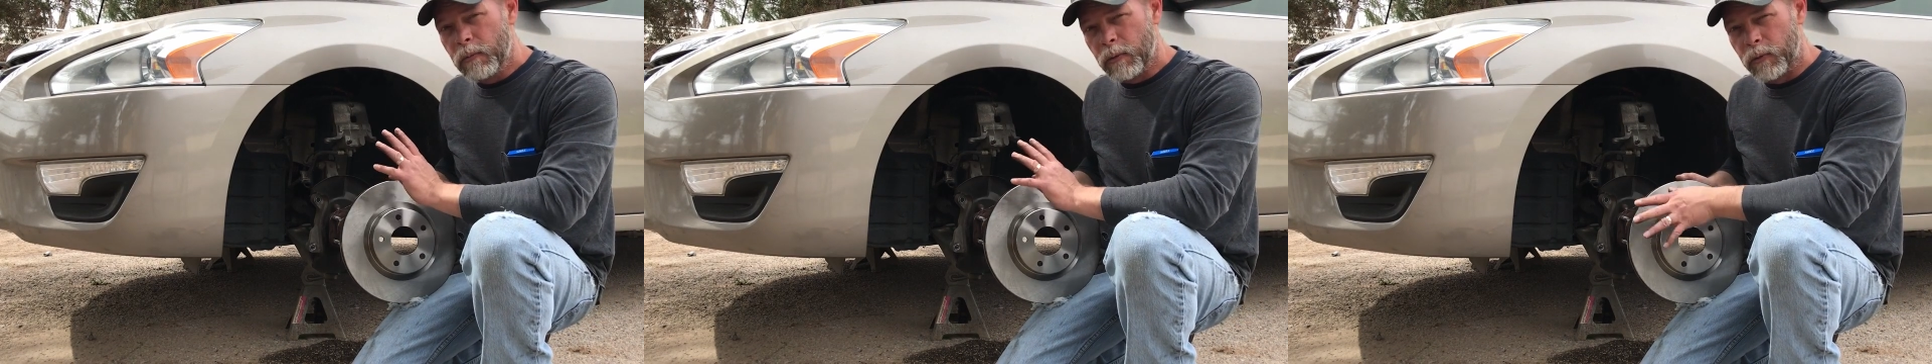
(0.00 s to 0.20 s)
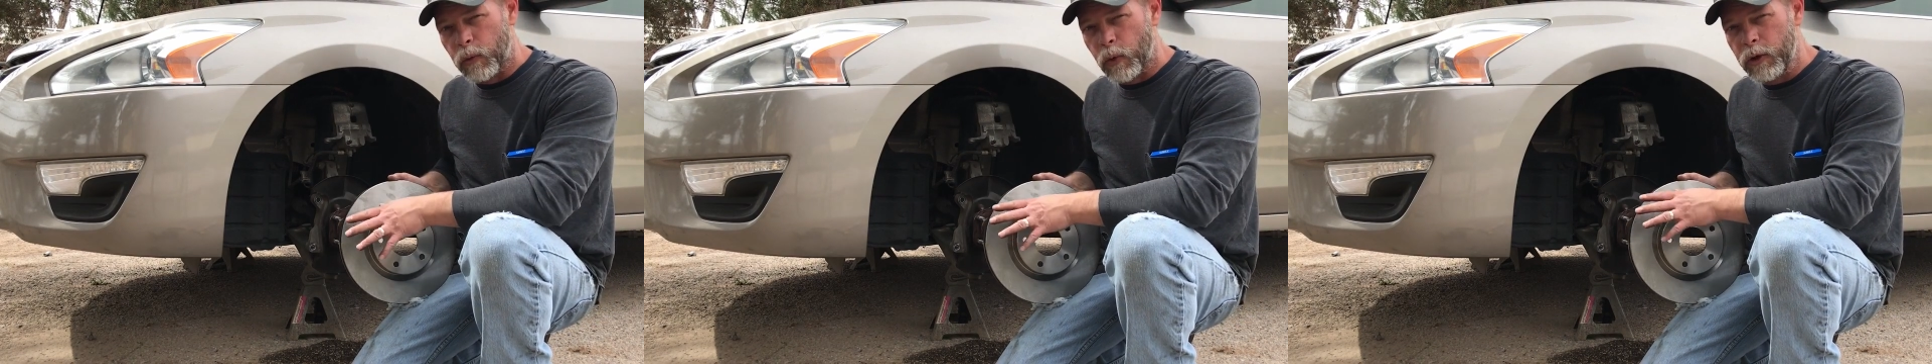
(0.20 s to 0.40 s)

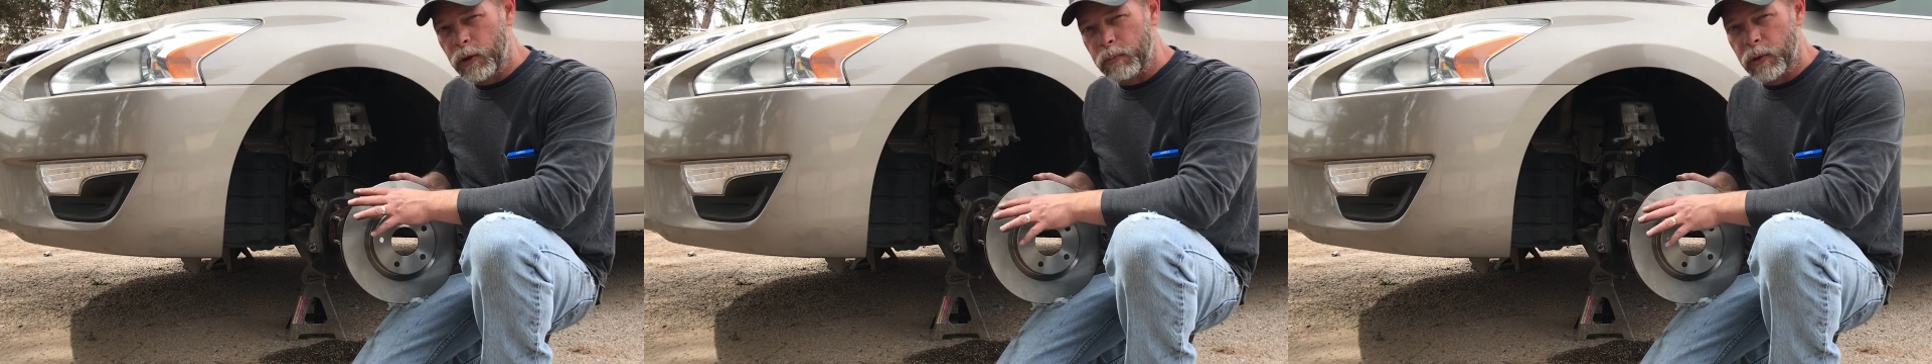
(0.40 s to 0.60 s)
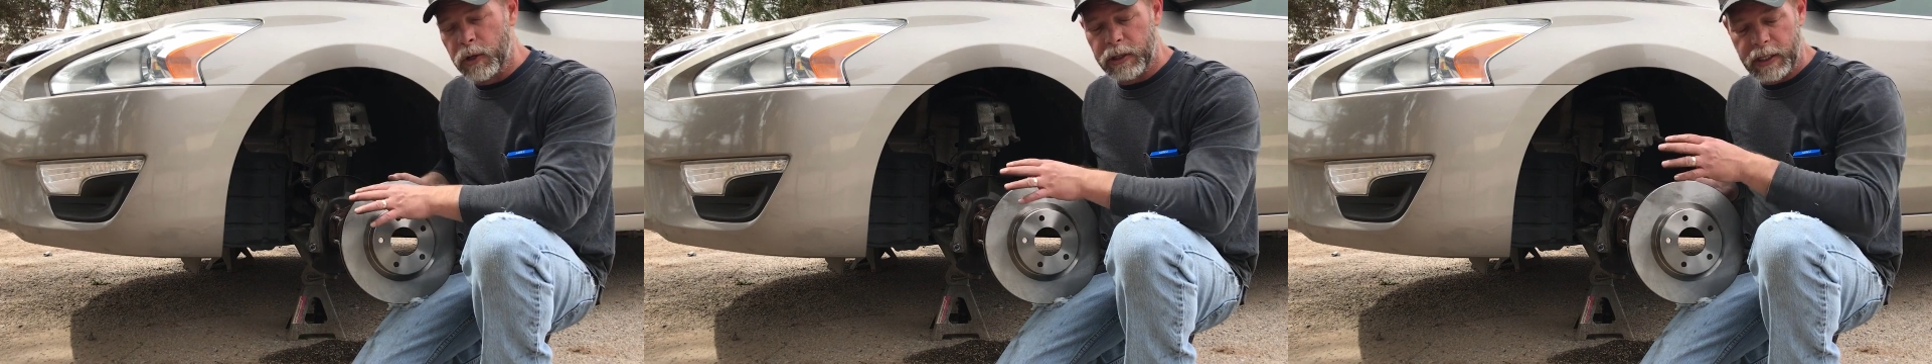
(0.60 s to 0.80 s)
before
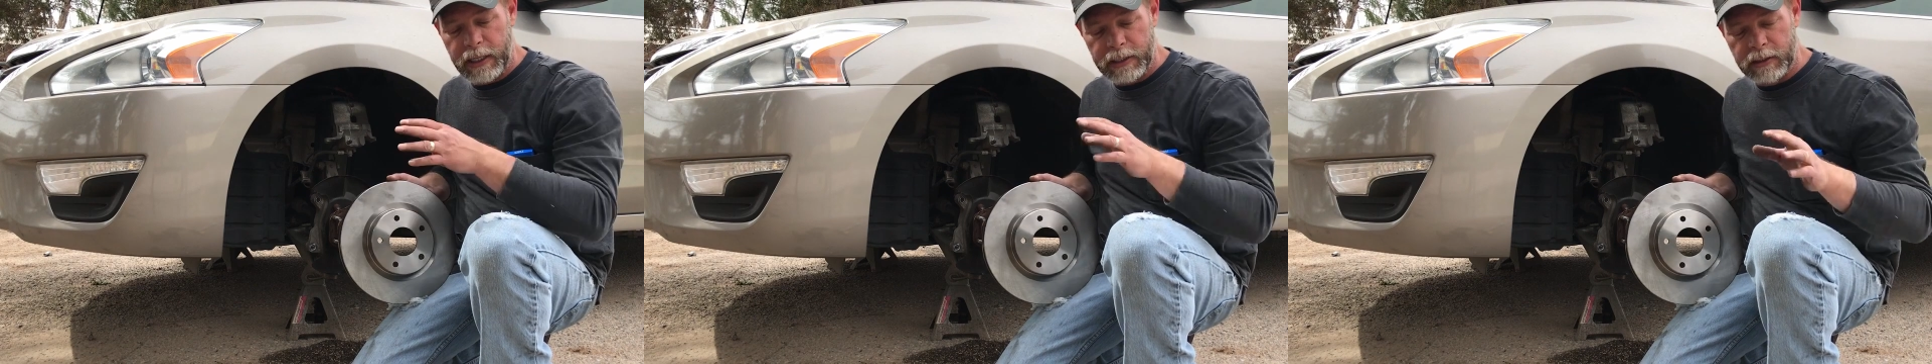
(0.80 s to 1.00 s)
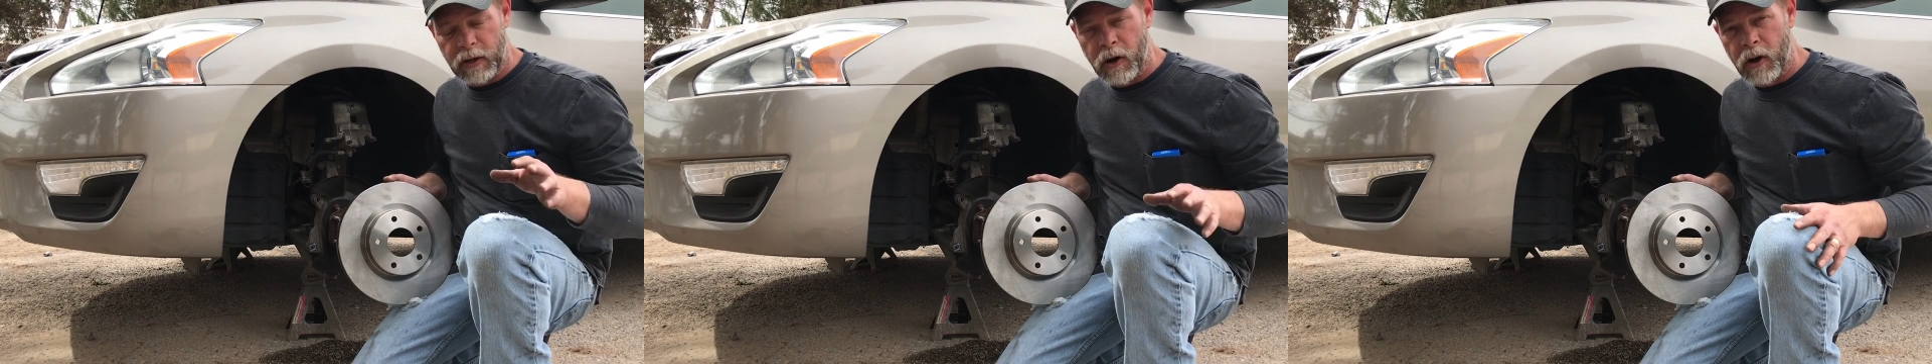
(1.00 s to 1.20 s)
you put
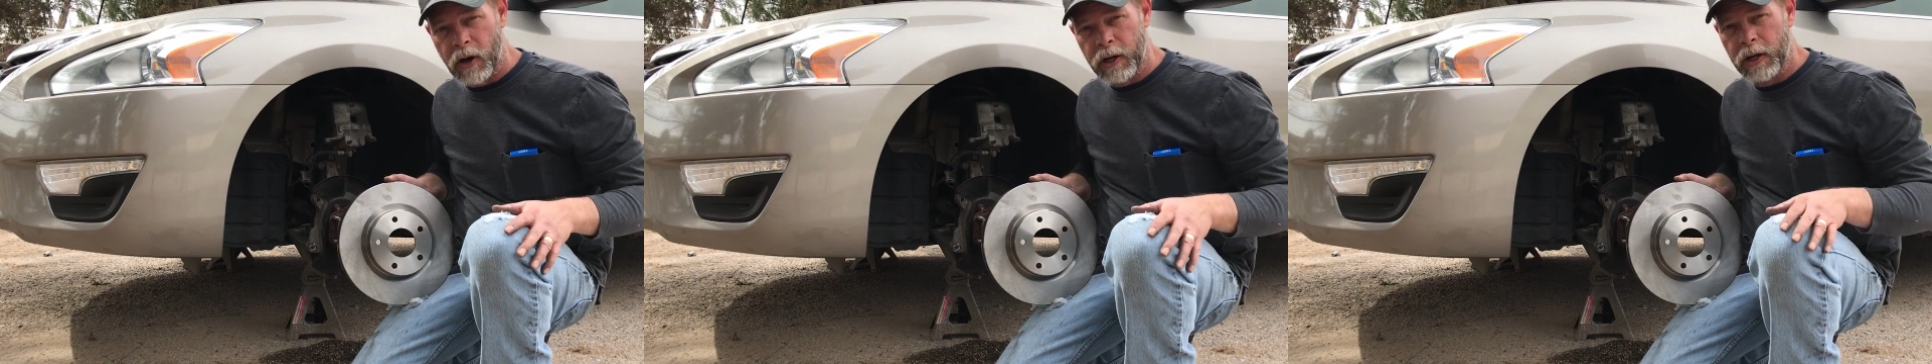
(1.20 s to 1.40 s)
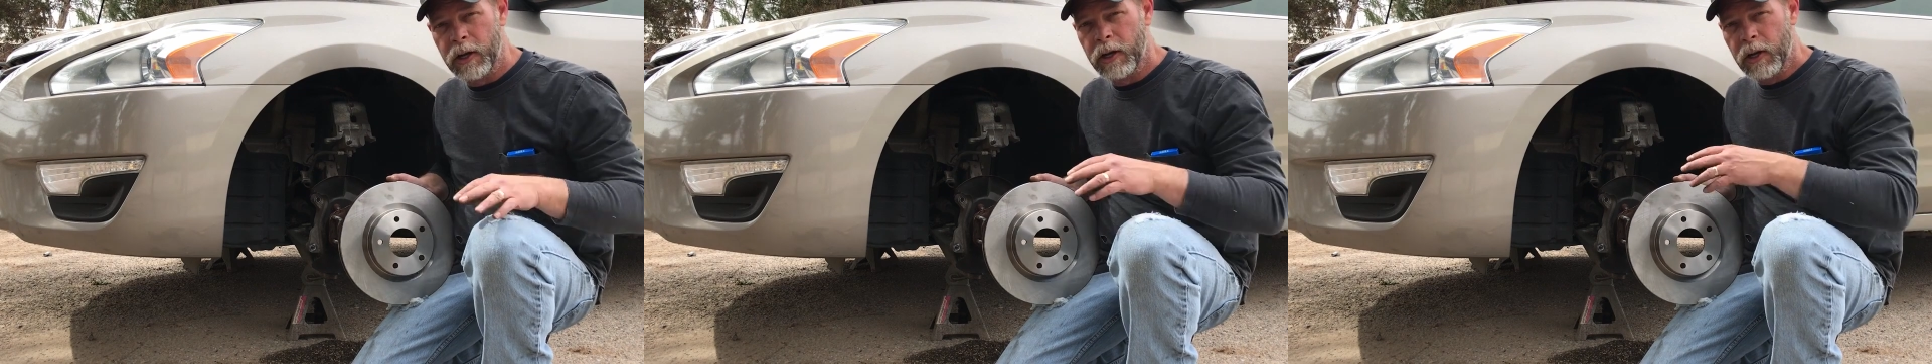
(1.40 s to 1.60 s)
these
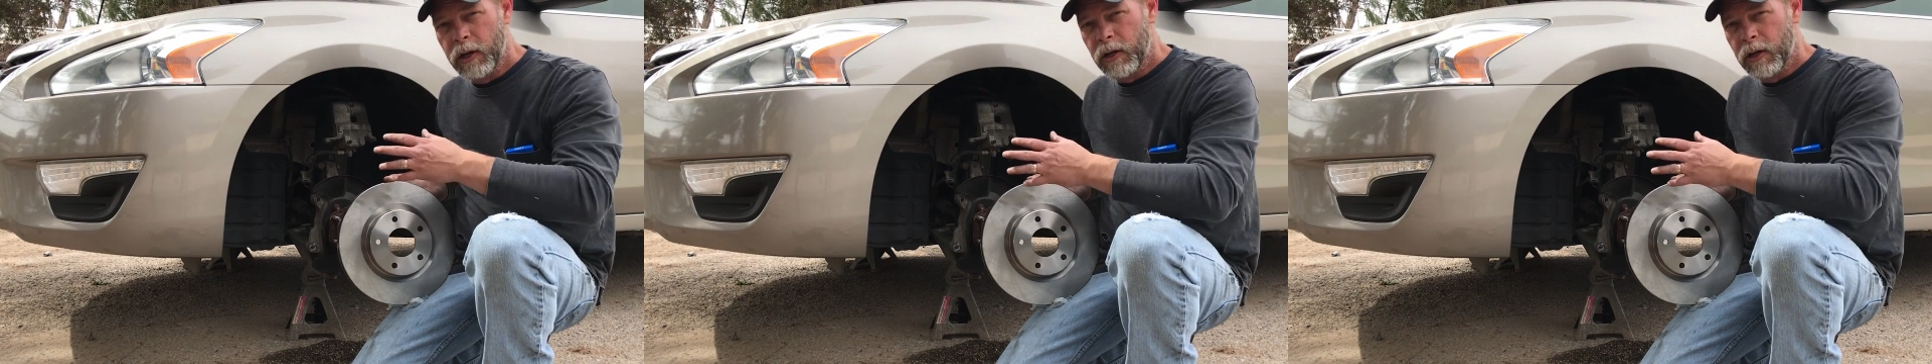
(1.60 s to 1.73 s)
on,